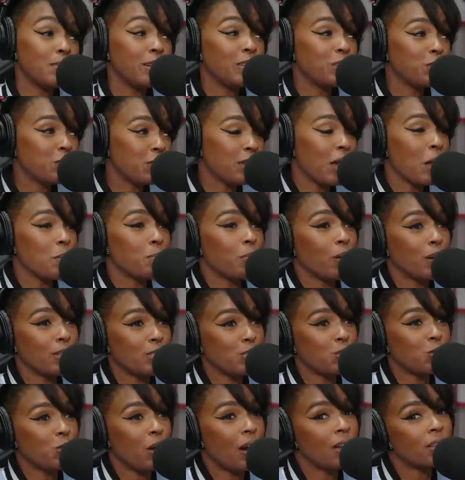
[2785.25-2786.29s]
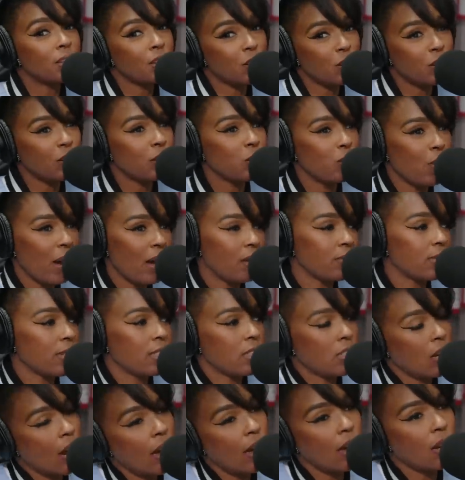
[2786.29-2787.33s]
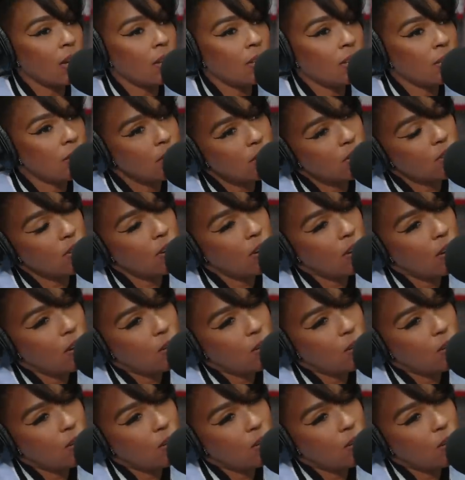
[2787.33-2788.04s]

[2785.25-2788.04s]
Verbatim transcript: mean, doing that press tour, I literally would have to change